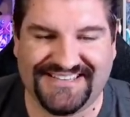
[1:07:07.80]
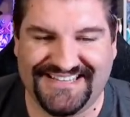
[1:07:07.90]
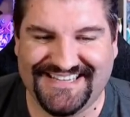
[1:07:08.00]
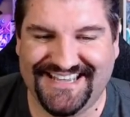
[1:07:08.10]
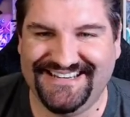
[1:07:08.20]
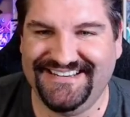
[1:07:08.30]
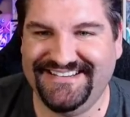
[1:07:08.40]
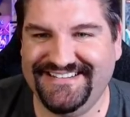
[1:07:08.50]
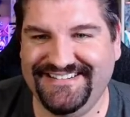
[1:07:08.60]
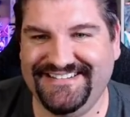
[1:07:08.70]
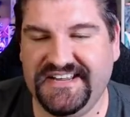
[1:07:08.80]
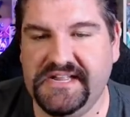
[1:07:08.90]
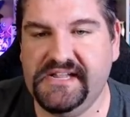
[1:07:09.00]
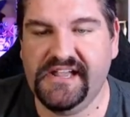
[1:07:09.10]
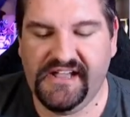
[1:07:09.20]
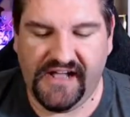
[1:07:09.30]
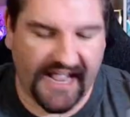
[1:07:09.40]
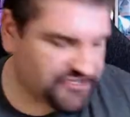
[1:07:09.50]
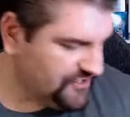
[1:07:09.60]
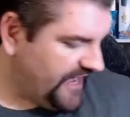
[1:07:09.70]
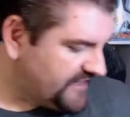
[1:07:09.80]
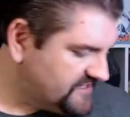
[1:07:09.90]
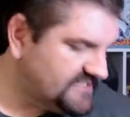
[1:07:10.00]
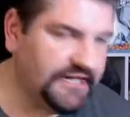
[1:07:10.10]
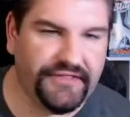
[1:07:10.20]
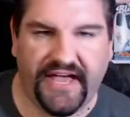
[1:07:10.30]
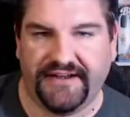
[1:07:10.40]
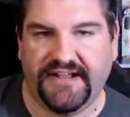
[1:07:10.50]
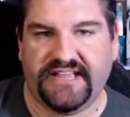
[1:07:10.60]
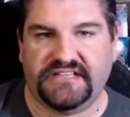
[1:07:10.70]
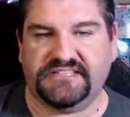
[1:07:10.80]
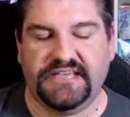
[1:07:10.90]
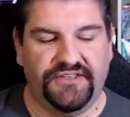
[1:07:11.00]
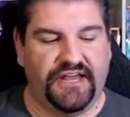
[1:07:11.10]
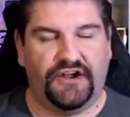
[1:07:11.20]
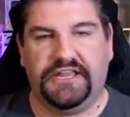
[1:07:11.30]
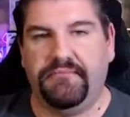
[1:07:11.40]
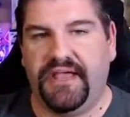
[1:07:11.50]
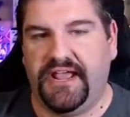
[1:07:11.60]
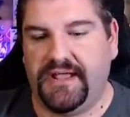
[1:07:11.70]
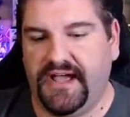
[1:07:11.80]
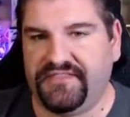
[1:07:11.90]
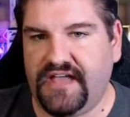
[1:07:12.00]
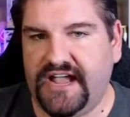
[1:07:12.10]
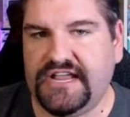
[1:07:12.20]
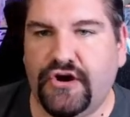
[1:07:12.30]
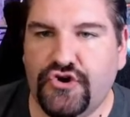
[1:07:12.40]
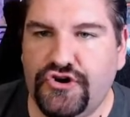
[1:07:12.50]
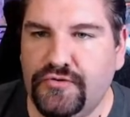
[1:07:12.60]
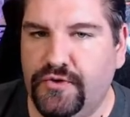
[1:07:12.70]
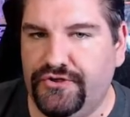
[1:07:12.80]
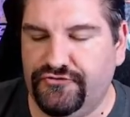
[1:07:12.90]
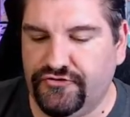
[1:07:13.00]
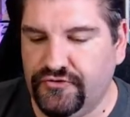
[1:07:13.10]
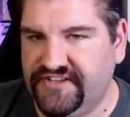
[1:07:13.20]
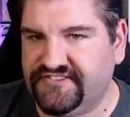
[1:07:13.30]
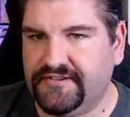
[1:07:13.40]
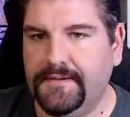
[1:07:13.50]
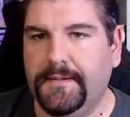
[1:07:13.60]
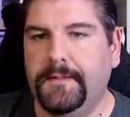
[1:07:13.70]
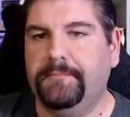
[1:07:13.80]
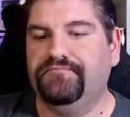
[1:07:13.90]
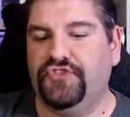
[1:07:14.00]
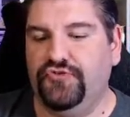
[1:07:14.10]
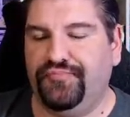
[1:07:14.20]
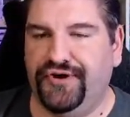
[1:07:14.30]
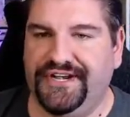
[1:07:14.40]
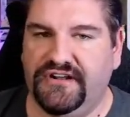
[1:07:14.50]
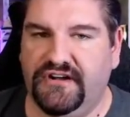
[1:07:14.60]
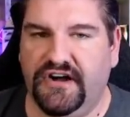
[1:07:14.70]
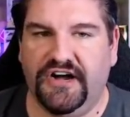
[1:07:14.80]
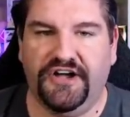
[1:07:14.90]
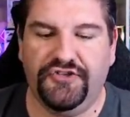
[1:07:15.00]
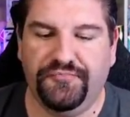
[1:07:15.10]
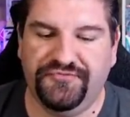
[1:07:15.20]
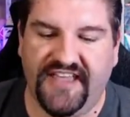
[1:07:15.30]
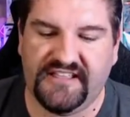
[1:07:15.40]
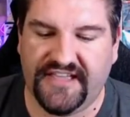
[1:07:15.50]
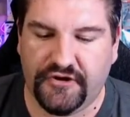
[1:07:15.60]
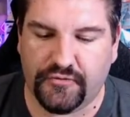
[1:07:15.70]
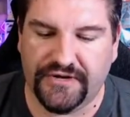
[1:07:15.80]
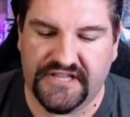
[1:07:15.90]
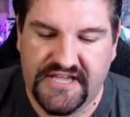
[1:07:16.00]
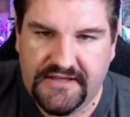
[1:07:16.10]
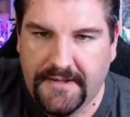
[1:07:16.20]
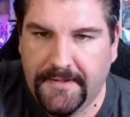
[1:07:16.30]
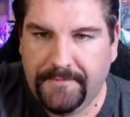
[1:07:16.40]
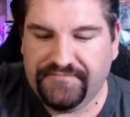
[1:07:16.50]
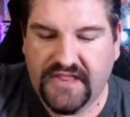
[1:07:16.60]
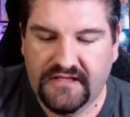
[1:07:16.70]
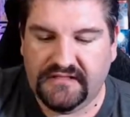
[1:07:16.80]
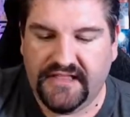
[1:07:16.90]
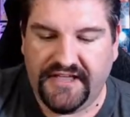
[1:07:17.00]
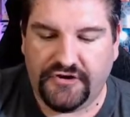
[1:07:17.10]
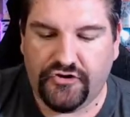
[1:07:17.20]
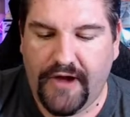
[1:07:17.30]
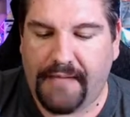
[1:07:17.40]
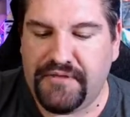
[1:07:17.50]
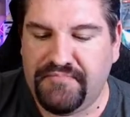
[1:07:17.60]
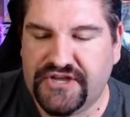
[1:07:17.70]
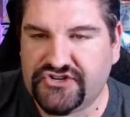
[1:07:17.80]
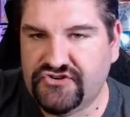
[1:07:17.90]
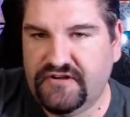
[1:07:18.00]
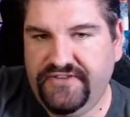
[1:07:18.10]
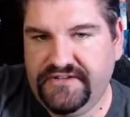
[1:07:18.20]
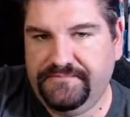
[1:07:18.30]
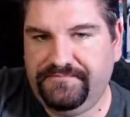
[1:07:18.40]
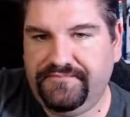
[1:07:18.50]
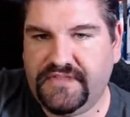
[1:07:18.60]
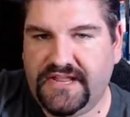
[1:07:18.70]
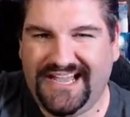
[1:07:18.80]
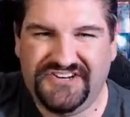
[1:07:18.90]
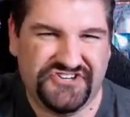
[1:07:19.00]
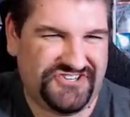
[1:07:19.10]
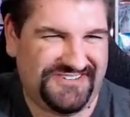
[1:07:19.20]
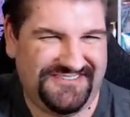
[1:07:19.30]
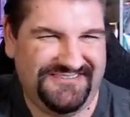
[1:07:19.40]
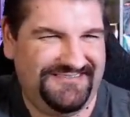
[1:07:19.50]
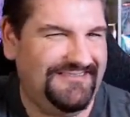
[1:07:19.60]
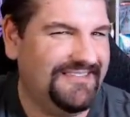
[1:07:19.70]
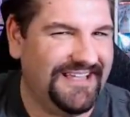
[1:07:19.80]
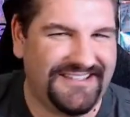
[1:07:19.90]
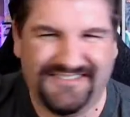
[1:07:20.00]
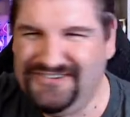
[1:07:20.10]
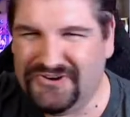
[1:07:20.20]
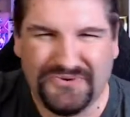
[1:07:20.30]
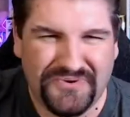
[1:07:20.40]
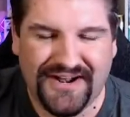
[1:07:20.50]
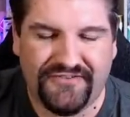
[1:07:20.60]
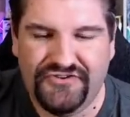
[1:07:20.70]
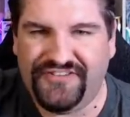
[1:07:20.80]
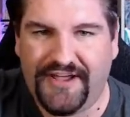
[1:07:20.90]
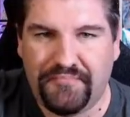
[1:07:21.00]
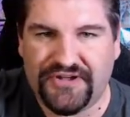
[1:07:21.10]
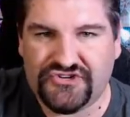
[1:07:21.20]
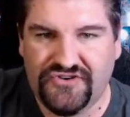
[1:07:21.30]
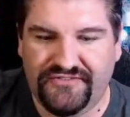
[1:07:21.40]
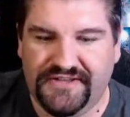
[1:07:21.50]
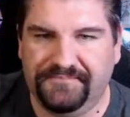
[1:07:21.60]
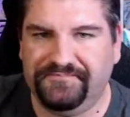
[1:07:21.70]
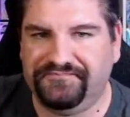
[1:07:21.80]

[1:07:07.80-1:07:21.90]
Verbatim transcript: PSA 10. Actually, I could sell that. I could sell that on eBay. I I heard what you do is you put it uh you take like a really like crappy picture of it, kind of just like, you know, whatever, you take a picture of it.